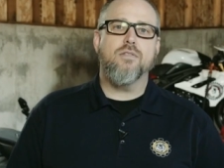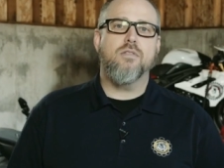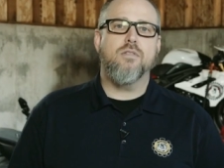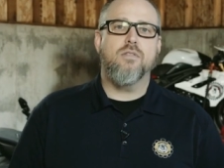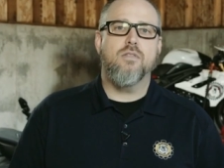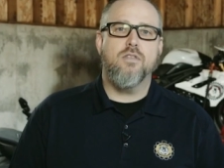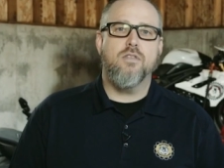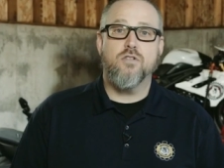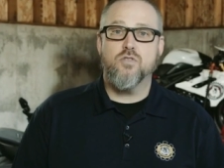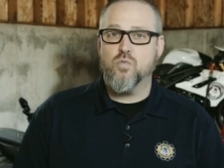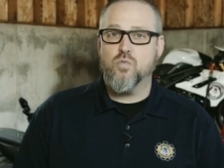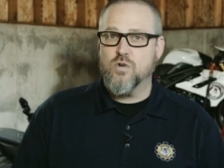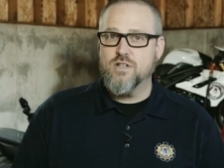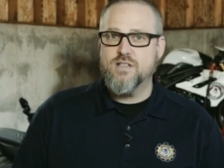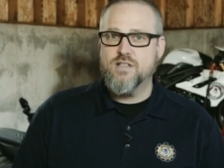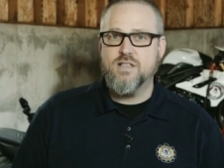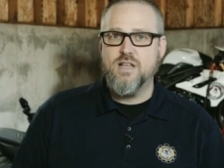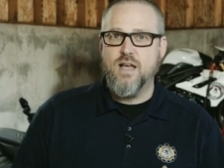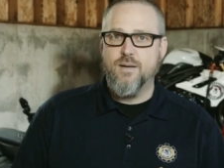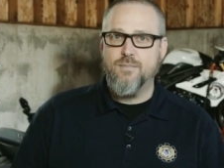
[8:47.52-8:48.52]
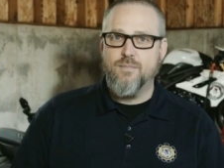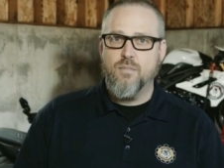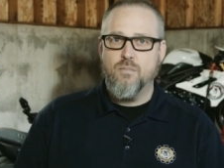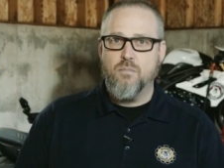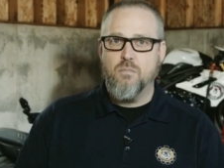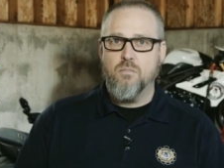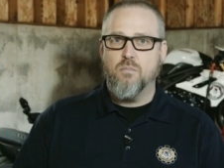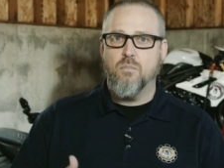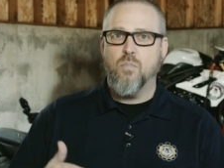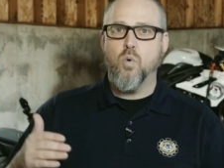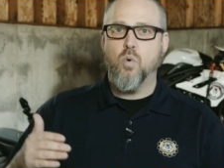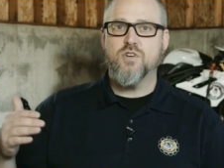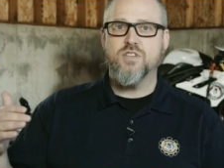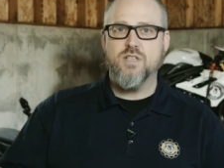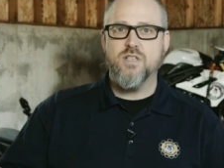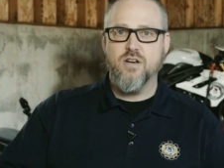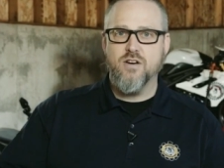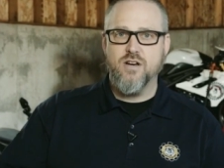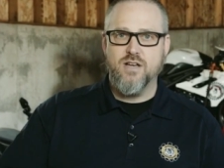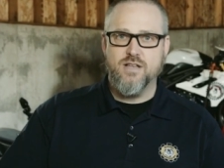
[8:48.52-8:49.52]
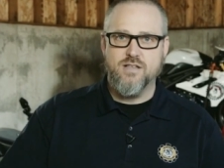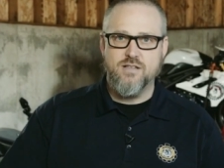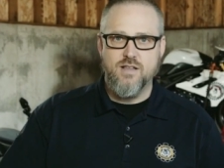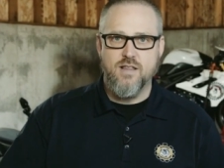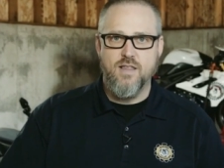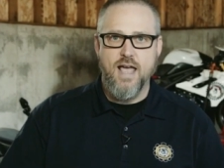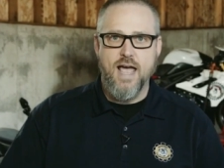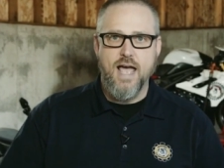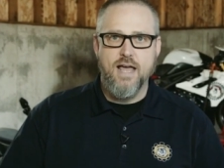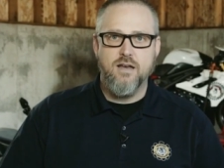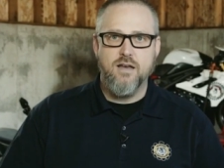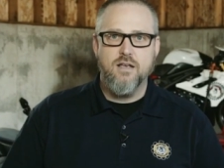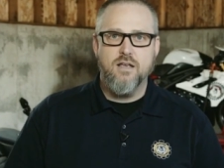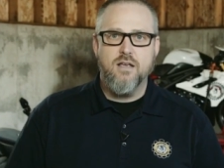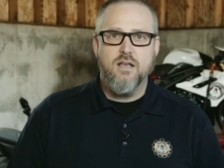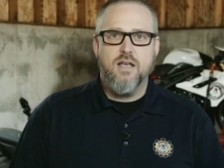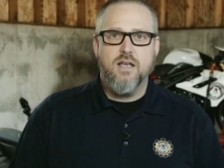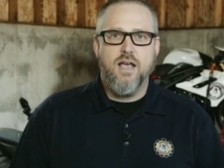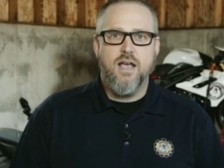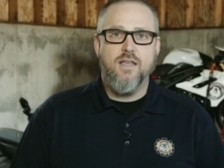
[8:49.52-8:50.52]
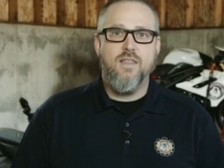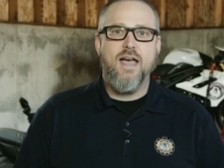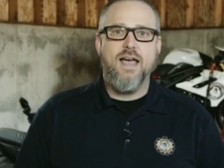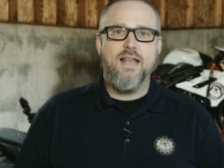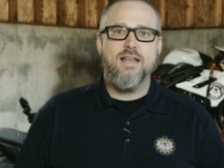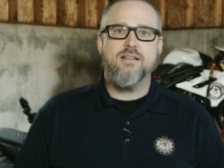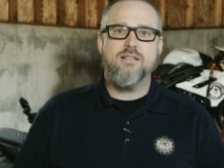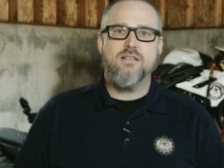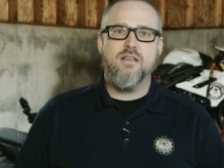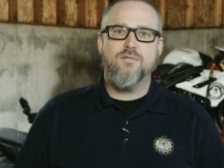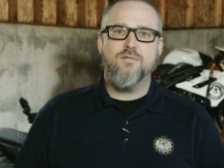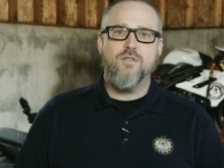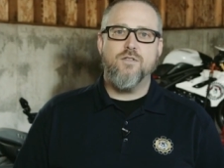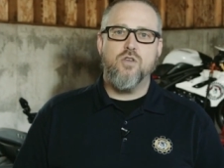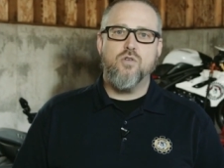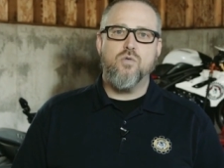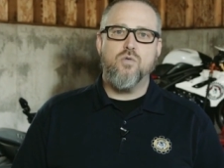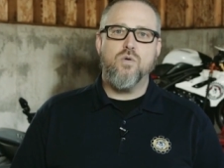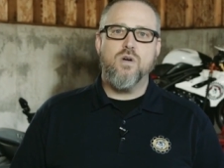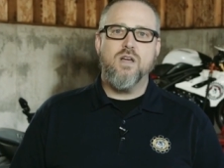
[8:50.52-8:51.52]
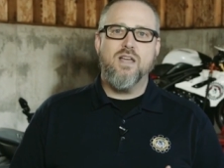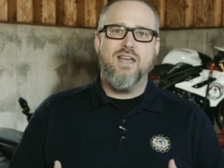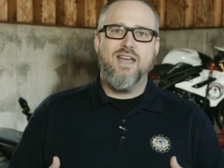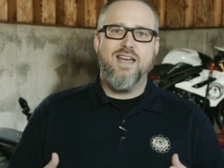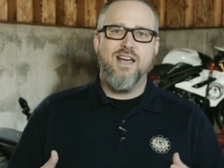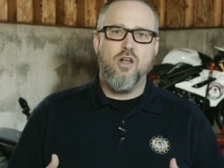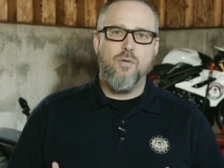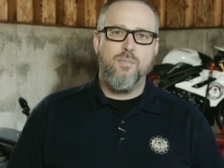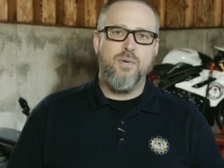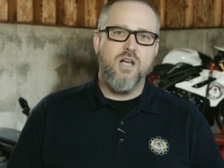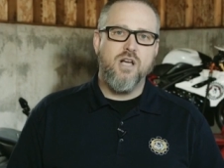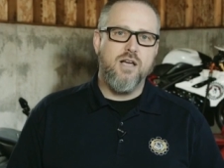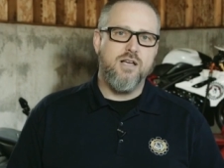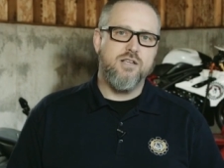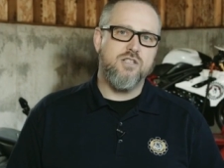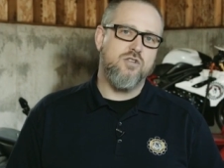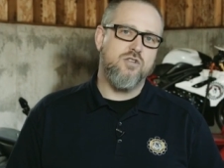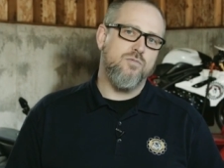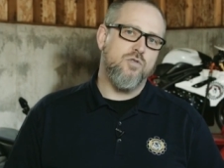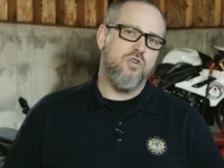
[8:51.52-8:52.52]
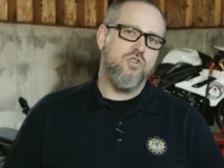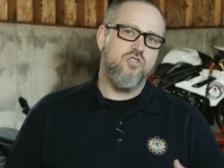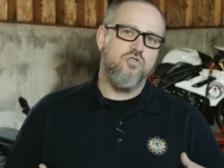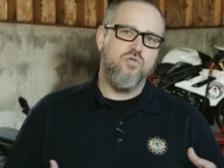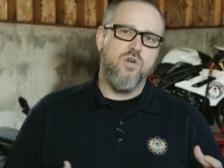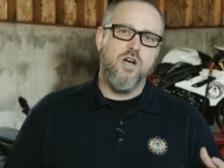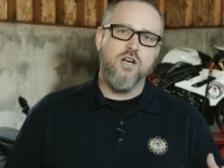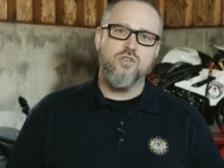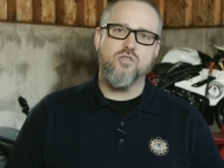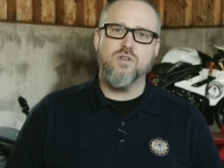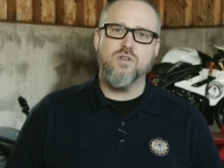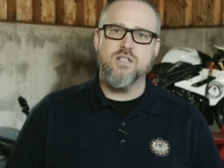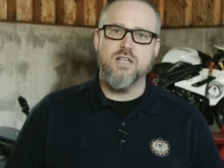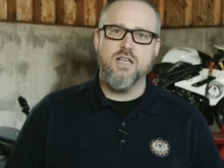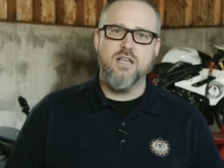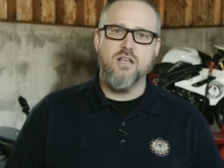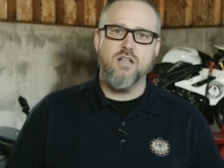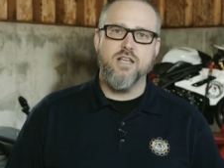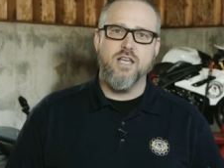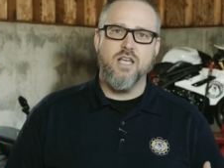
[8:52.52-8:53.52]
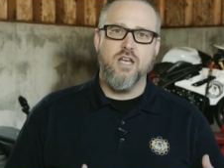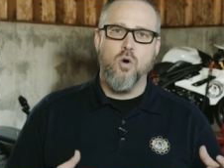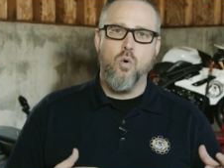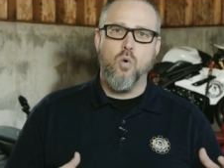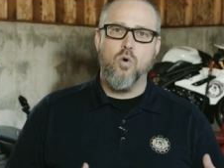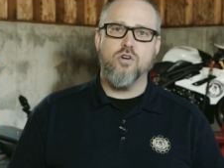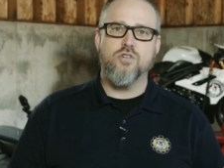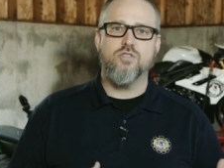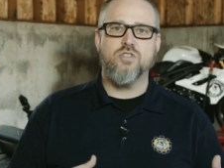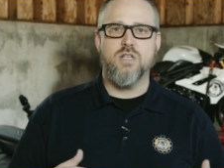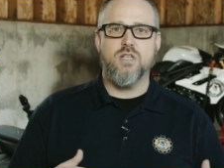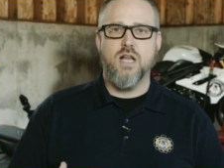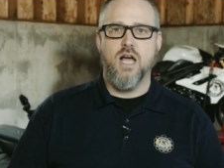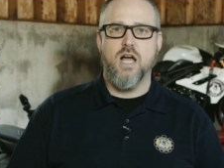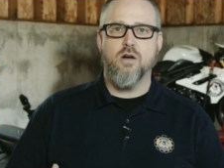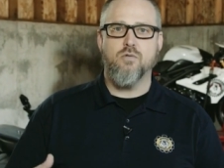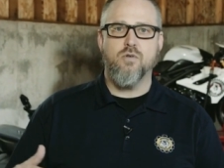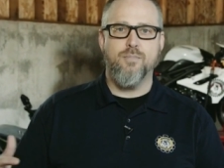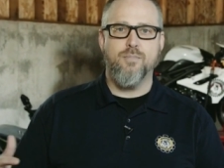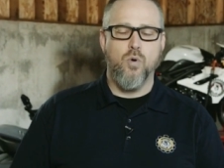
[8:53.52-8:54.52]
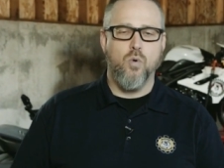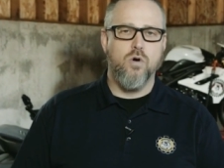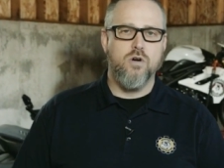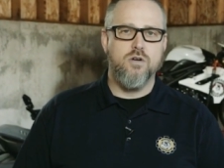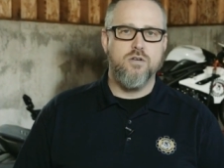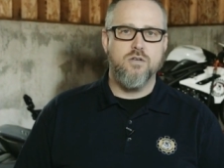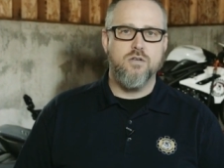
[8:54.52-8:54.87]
there's one step more serious than that, and that is if you help a customer structure a deal in order to not report.